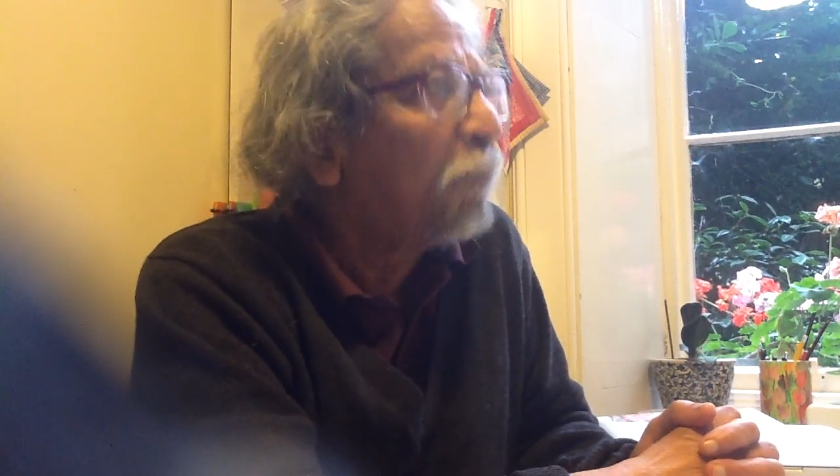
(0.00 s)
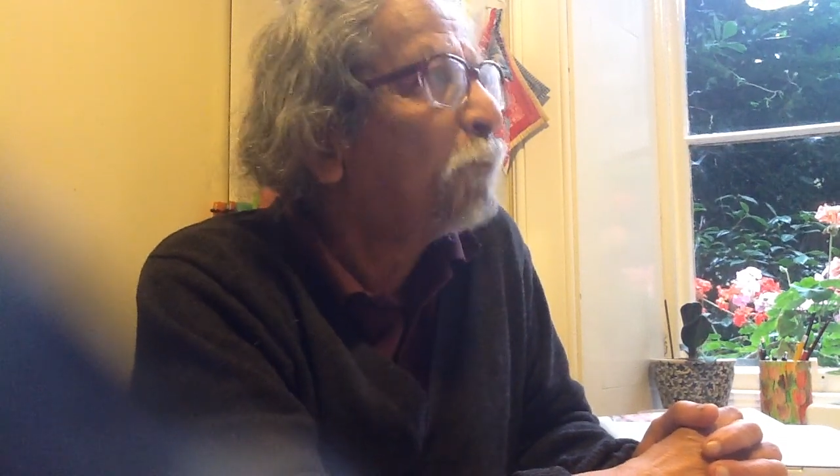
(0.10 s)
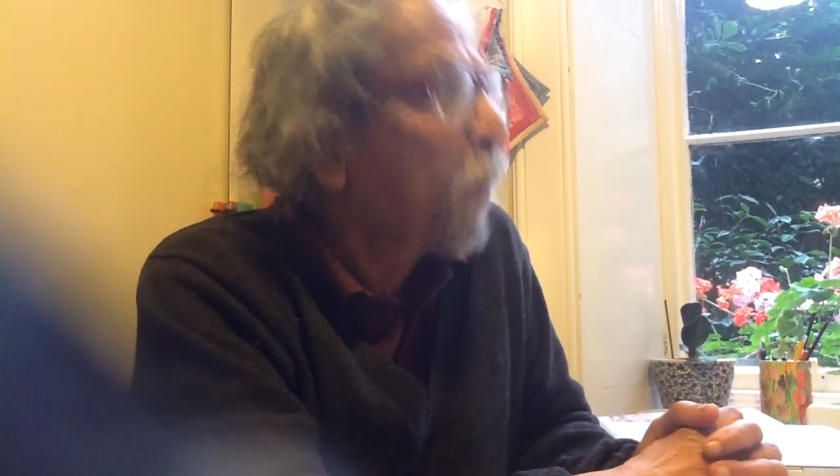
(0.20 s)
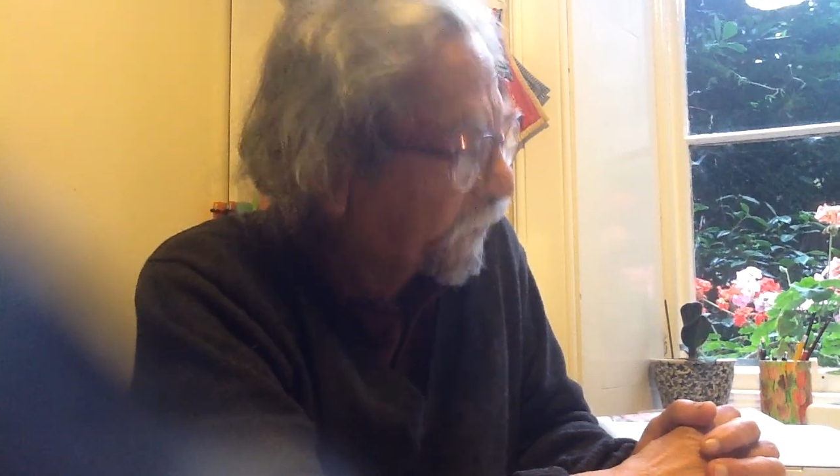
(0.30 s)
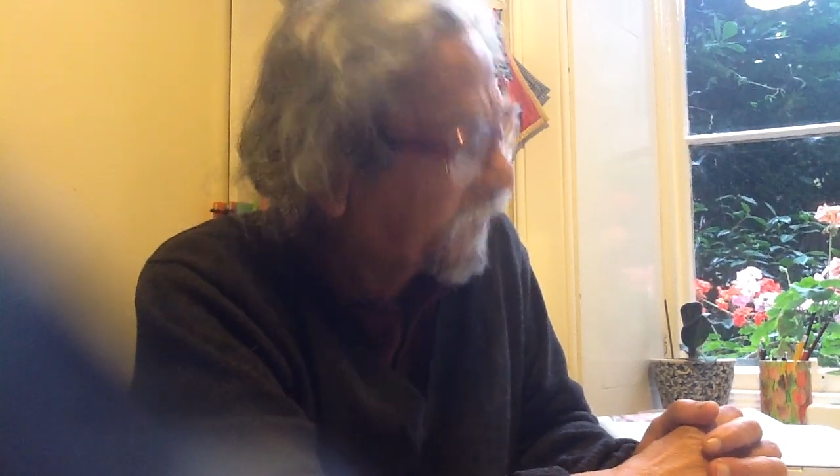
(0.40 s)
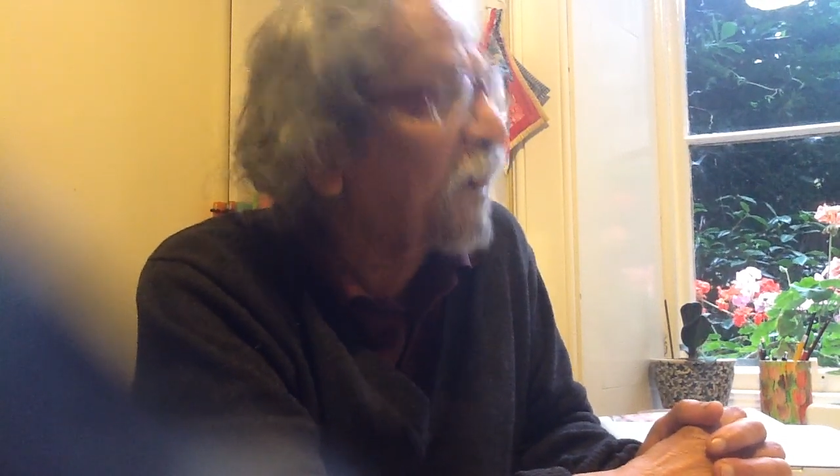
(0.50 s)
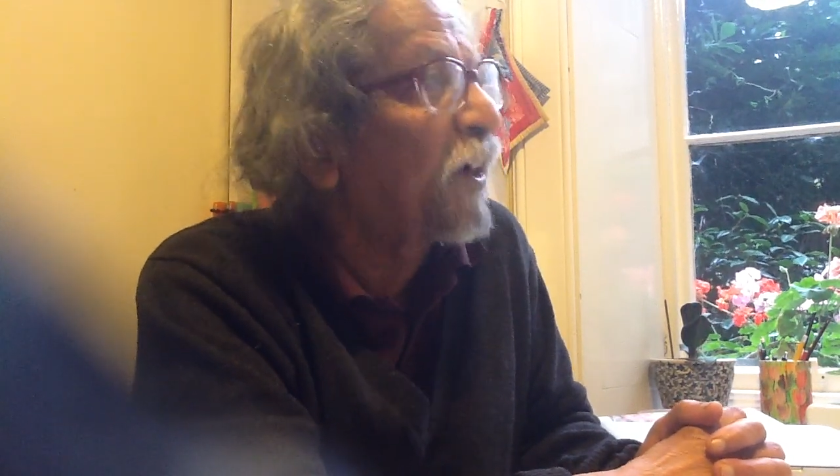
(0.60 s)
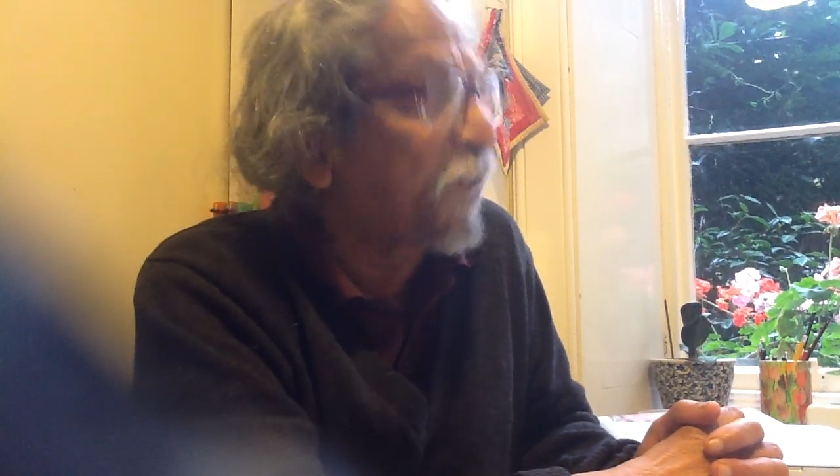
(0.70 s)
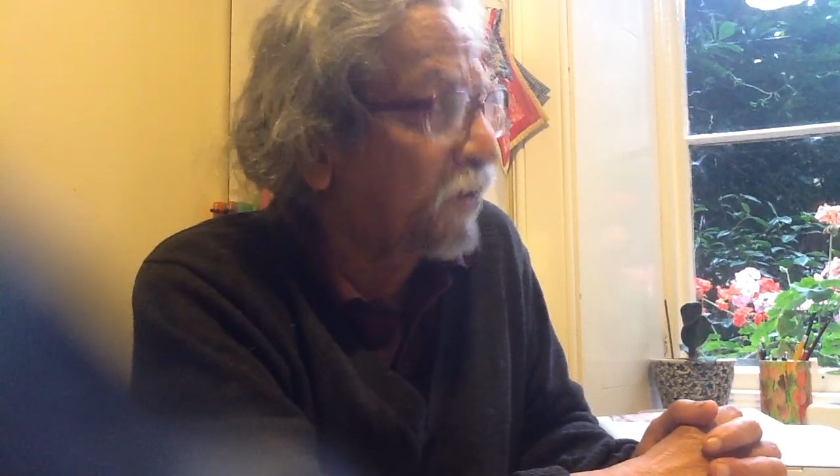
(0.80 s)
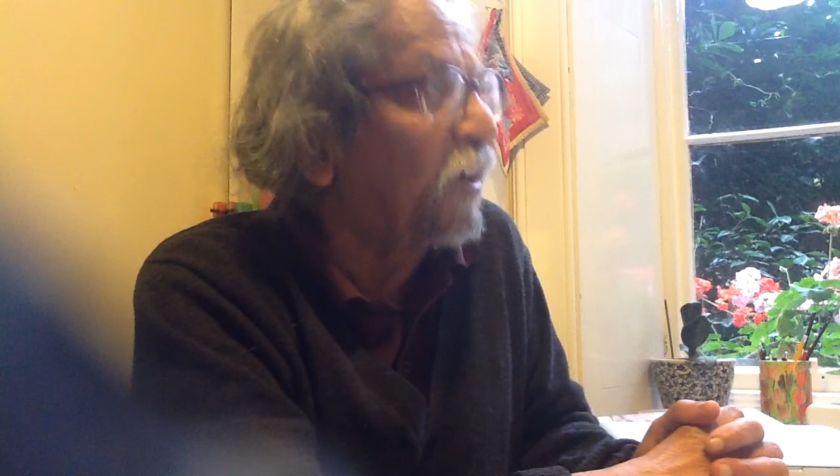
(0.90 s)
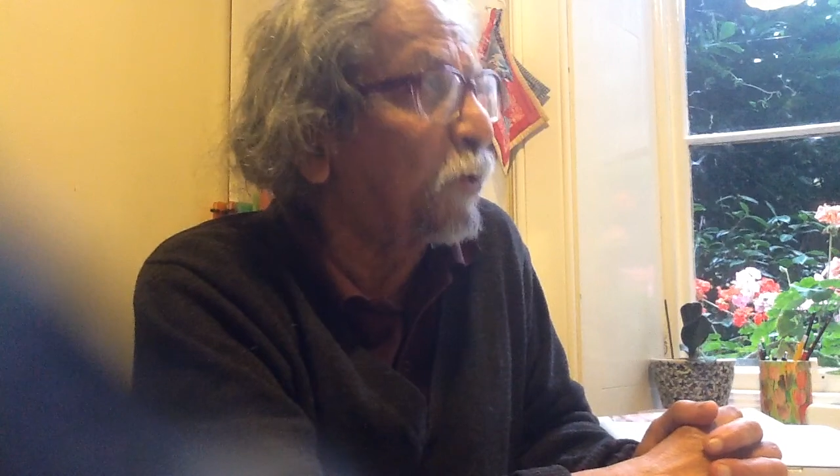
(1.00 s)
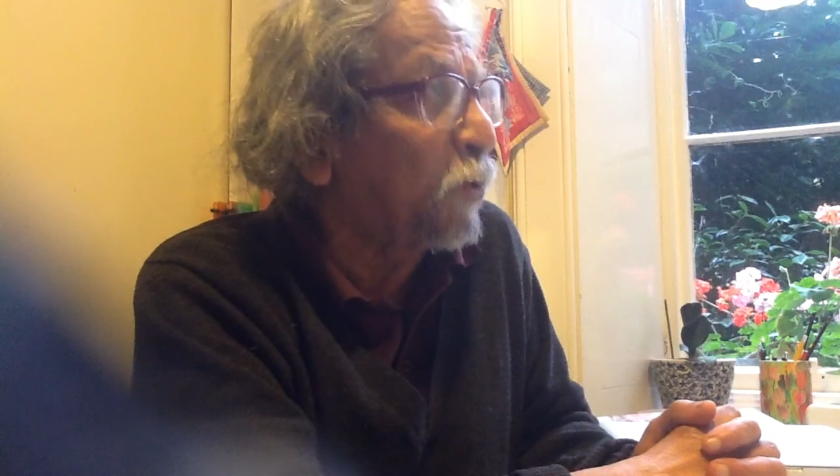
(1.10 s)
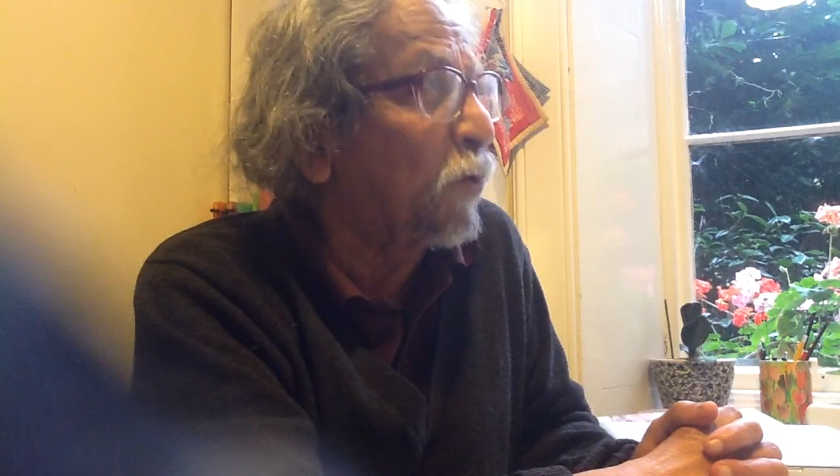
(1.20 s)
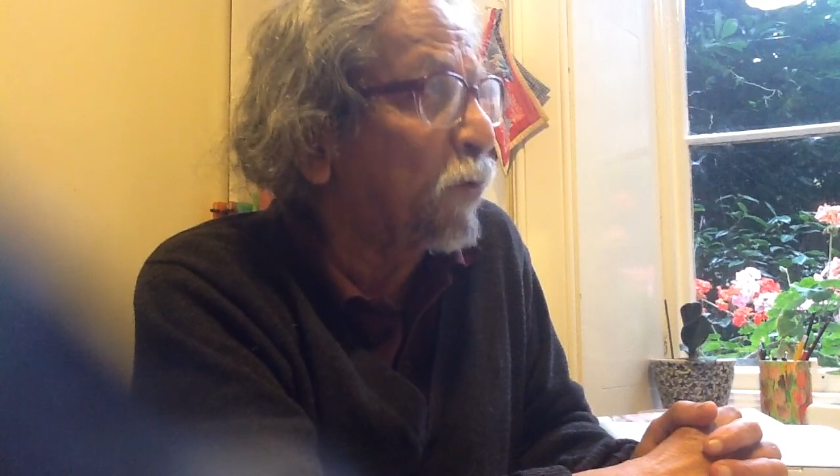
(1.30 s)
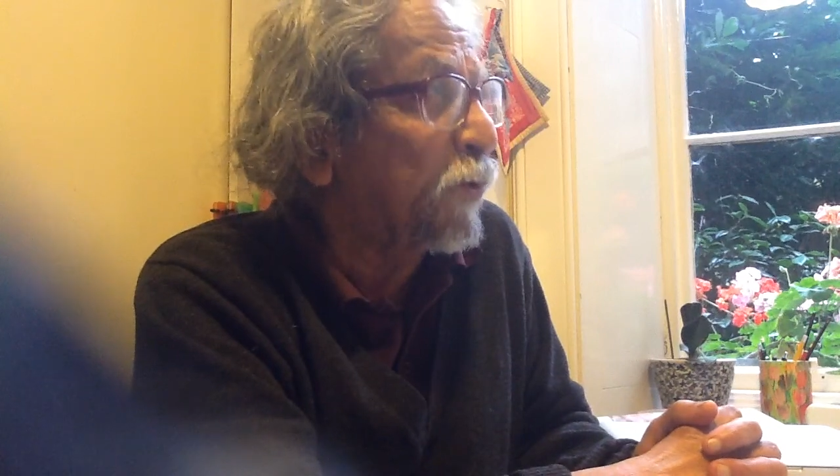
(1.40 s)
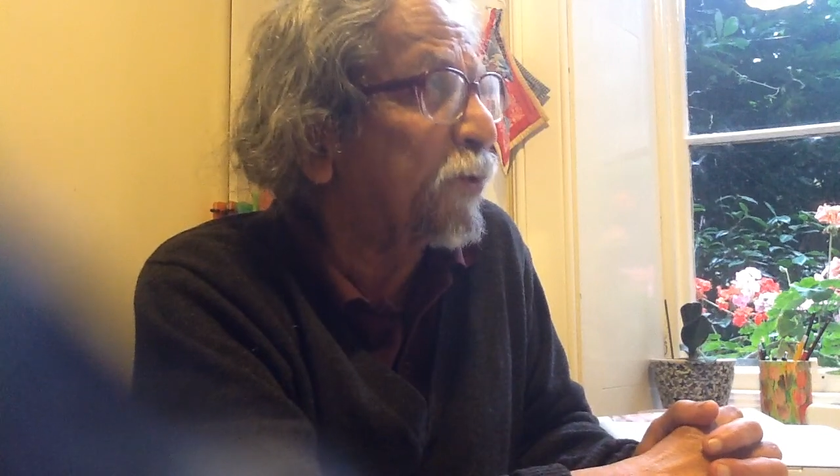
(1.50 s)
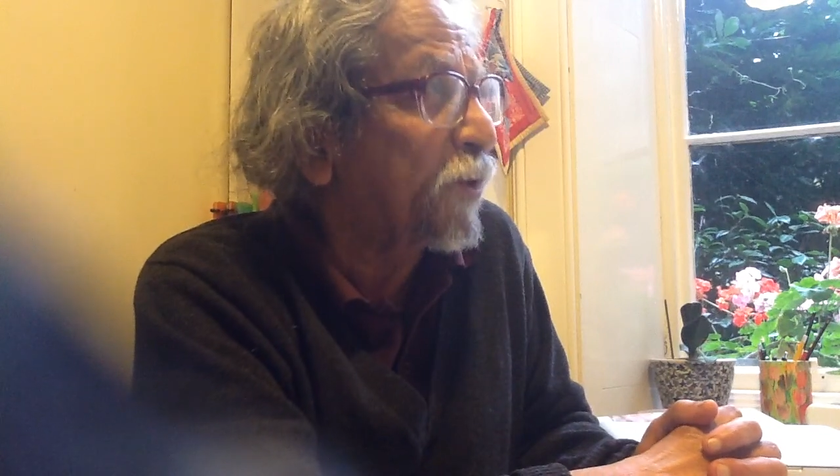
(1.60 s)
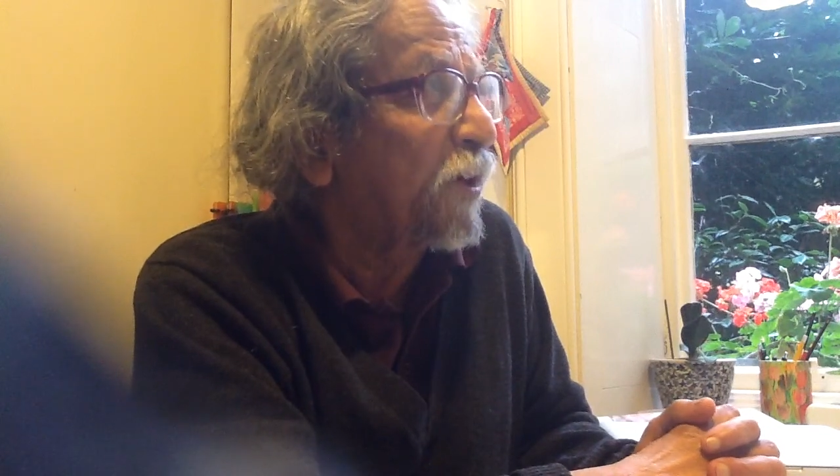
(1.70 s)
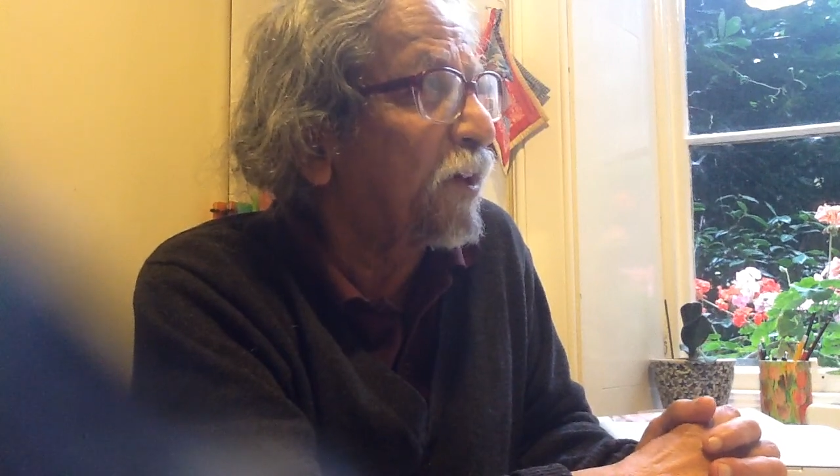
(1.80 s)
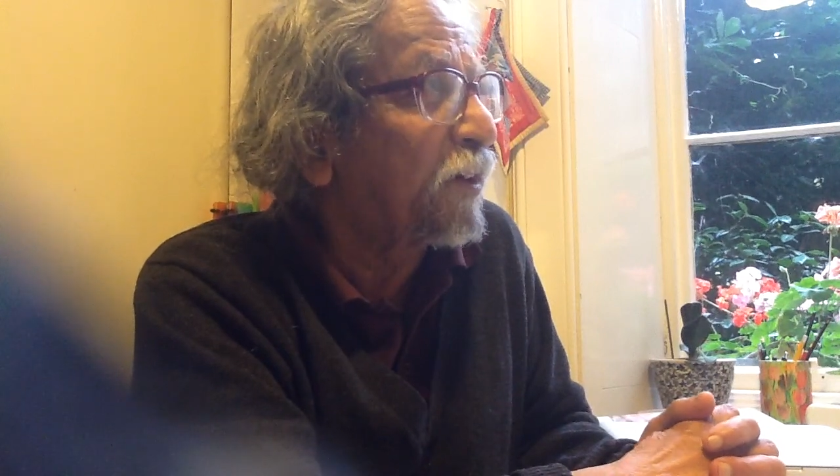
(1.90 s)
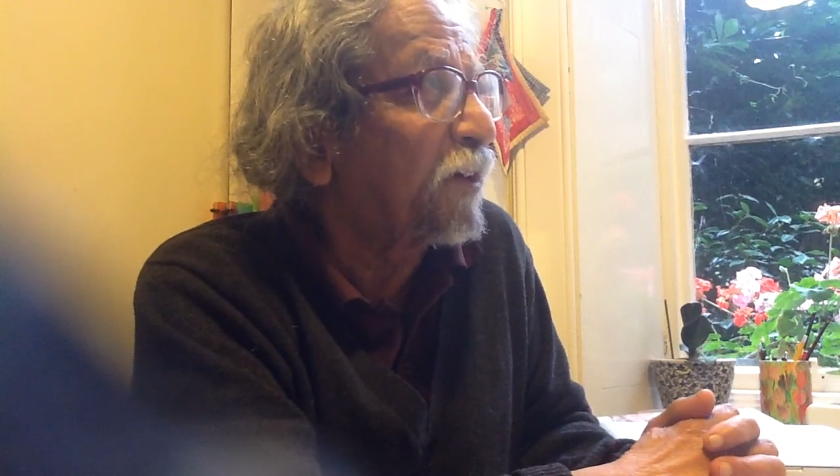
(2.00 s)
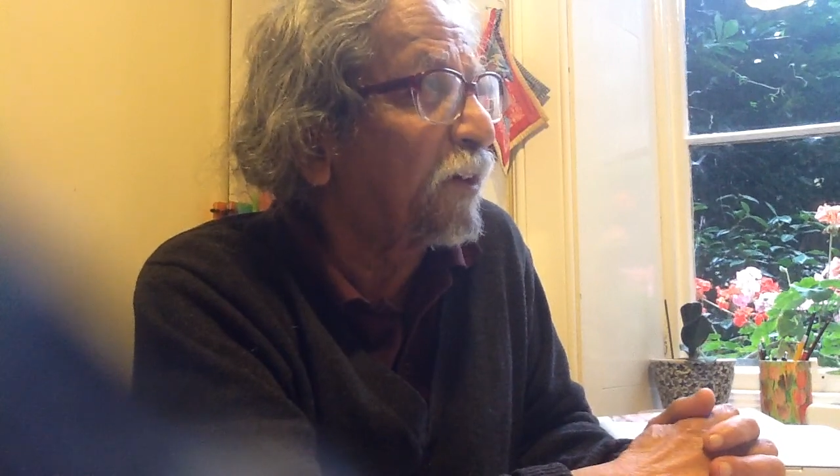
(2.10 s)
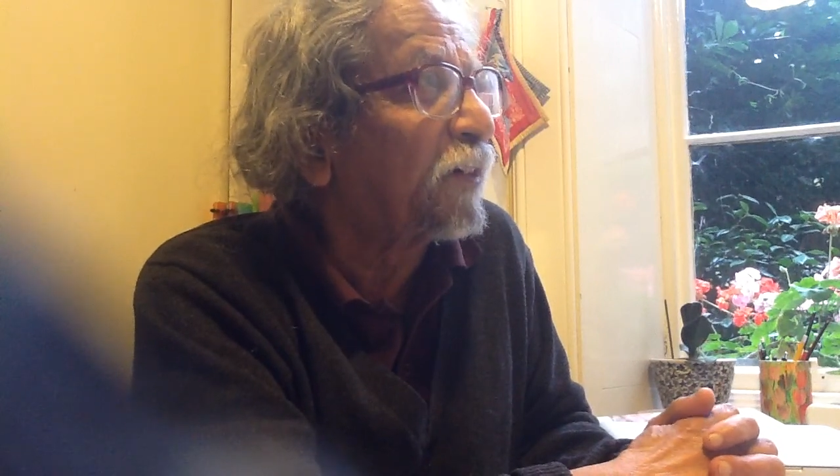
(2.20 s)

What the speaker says: both sides are going to lose, you know.